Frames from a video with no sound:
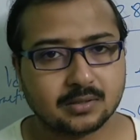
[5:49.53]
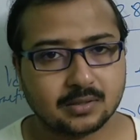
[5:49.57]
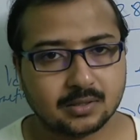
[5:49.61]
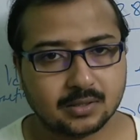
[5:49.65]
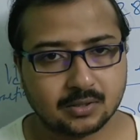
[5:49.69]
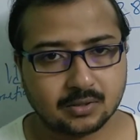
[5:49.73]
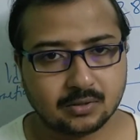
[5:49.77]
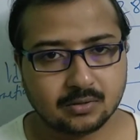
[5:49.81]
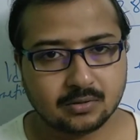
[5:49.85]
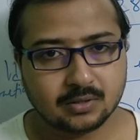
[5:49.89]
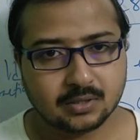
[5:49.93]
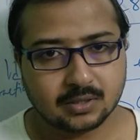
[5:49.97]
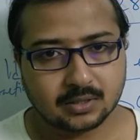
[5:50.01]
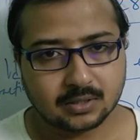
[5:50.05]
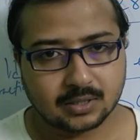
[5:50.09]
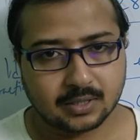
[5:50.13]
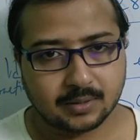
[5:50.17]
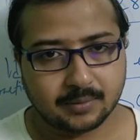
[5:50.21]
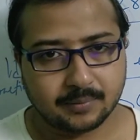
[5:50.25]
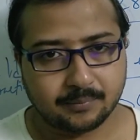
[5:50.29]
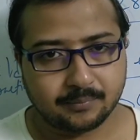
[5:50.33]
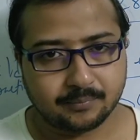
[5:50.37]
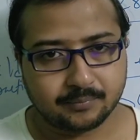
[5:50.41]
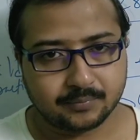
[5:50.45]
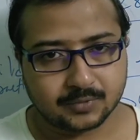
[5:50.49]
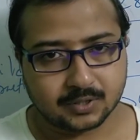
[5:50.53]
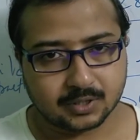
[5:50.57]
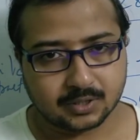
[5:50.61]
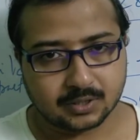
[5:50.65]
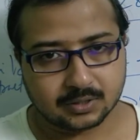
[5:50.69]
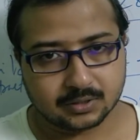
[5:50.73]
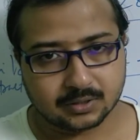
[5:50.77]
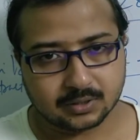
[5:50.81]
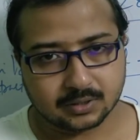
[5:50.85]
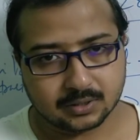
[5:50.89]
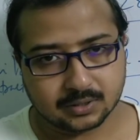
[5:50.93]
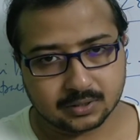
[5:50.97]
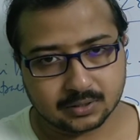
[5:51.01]

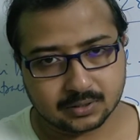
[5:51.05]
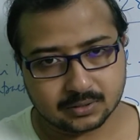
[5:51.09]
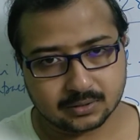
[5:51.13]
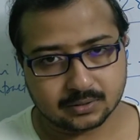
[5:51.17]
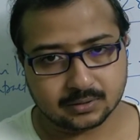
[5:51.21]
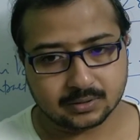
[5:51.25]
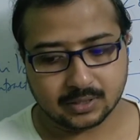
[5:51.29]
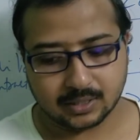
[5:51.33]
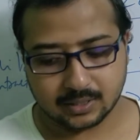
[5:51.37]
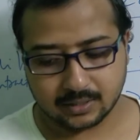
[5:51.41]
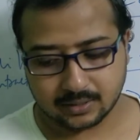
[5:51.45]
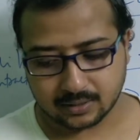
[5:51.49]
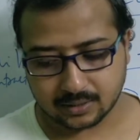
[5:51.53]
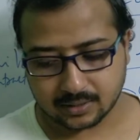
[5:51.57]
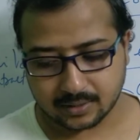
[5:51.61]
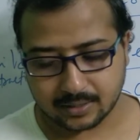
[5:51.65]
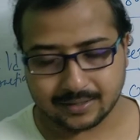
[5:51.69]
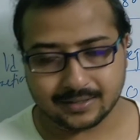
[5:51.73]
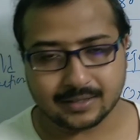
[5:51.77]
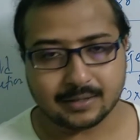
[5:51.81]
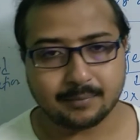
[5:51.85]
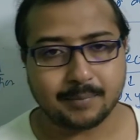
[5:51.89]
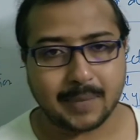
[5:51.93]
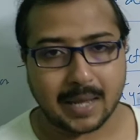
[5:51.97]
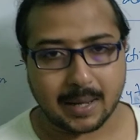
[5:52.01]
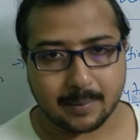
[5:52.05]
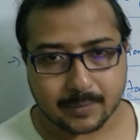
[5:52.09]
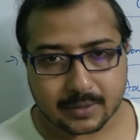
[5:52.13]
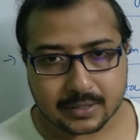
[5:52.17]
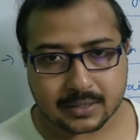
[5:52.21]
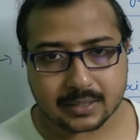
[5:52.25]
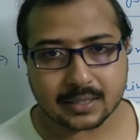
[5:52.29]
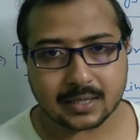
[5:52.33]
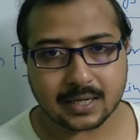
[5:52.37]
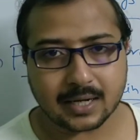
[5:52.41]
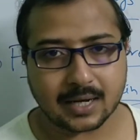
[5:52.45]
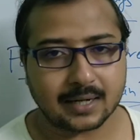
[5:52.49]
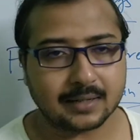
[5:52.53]
in the mammary
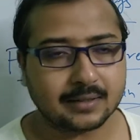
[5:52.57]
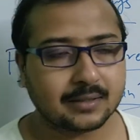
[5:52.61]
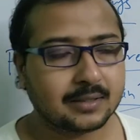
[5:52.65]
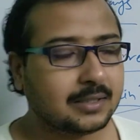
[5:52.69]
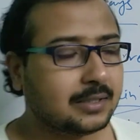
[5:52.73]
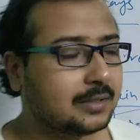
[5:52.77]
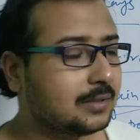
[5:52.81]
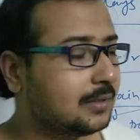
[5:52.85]
gland